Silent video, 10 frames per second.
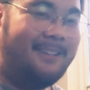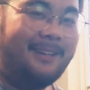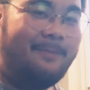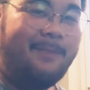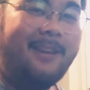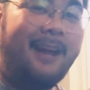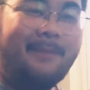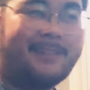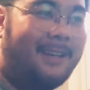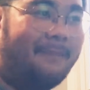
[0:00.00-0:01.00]
could be, I
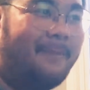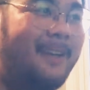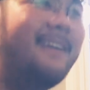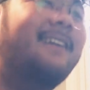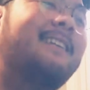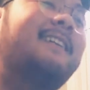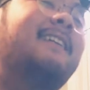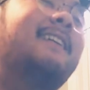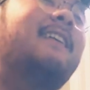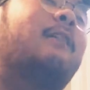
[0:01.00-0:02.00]
messed up.
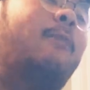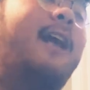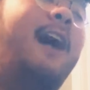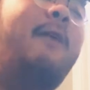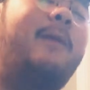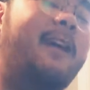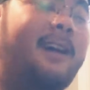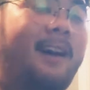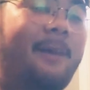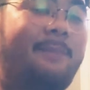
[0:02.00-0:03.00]
When I wake
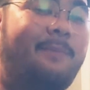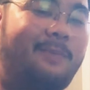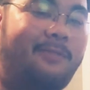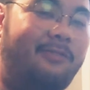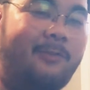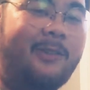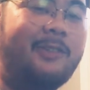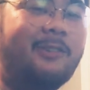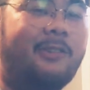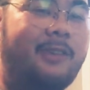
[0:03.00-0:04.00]
up from a
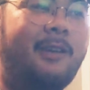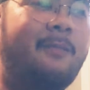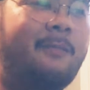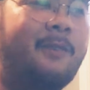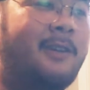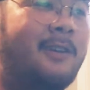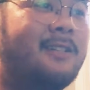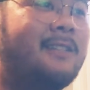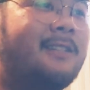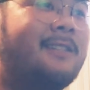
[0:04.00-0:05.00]
dreamer's